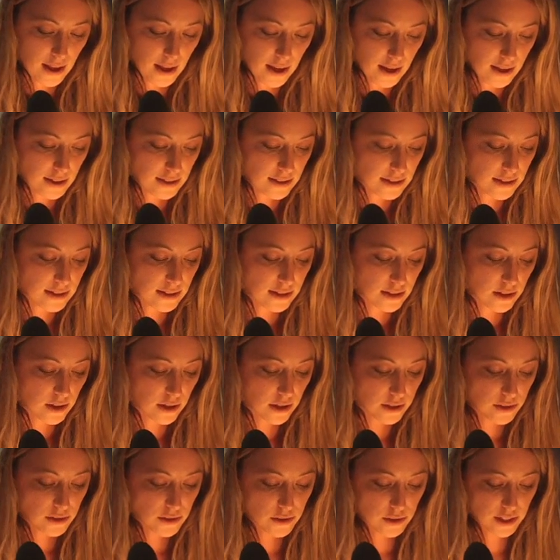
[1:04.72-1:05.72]
and
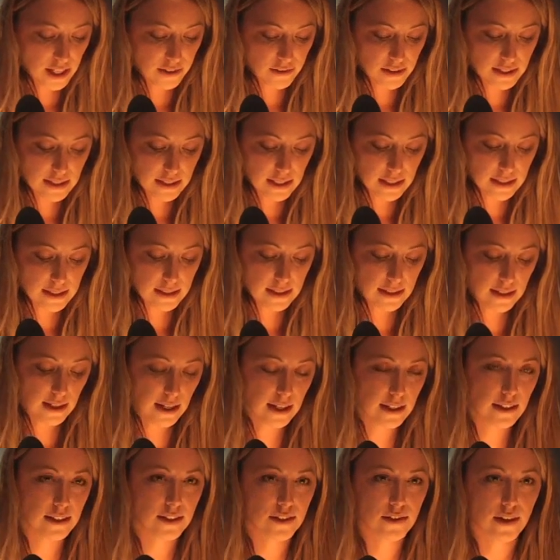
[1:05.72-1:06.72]
to give us an
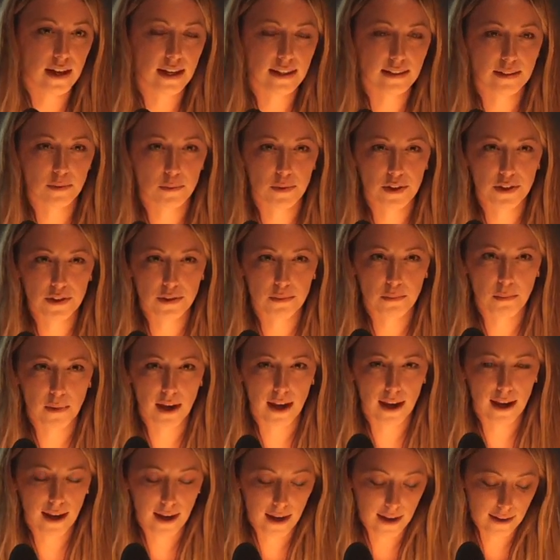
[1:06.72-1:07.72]
insight into exhibition
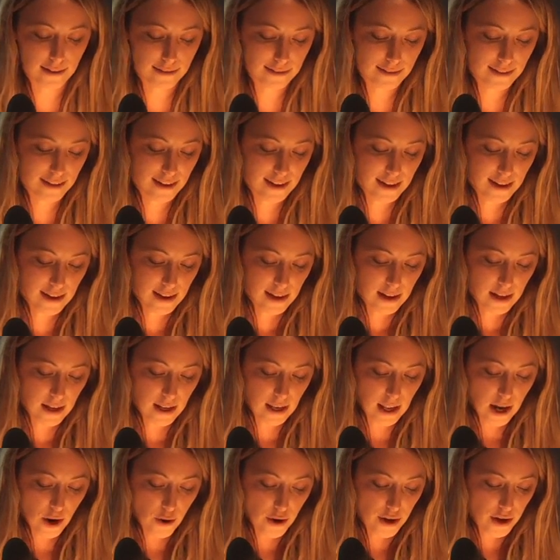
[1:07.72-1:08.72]
making,
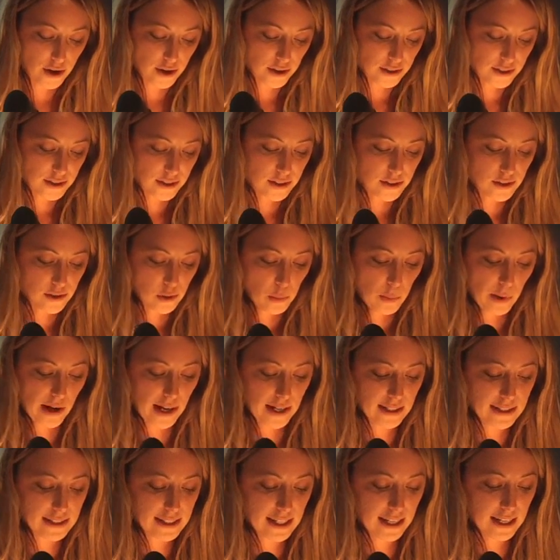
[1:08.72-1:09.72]
allowing us to
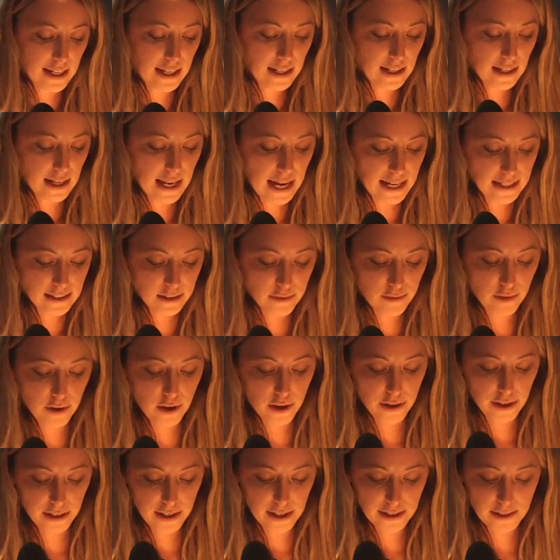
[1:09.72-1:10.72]
partake in an active
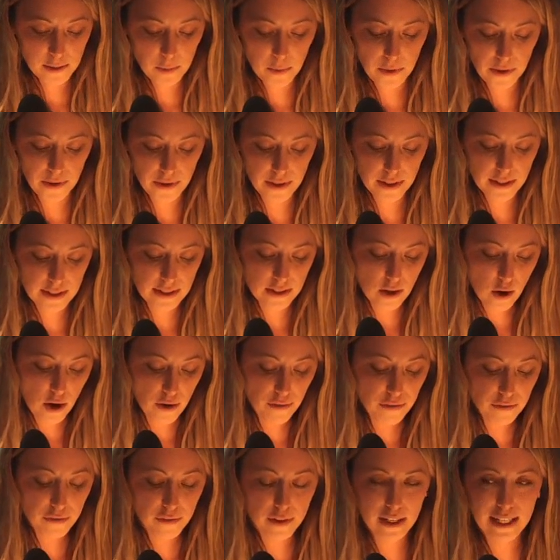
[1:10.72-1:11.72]
learning experience
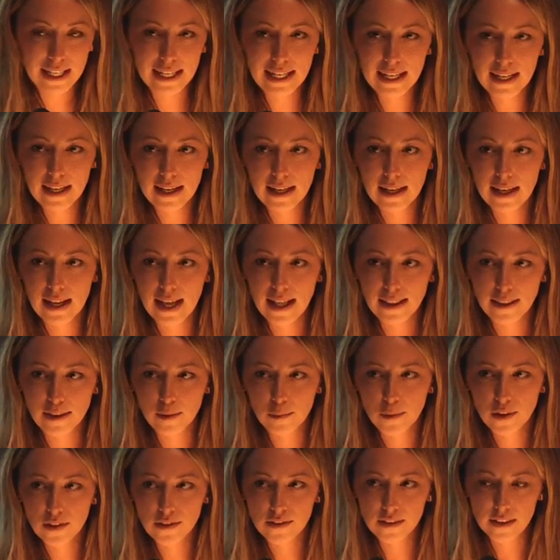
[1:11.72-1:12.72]
of, in, and at
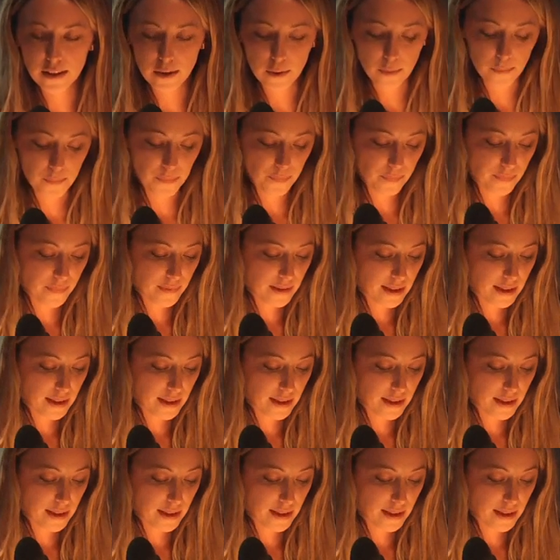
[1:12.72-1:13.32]
the museum.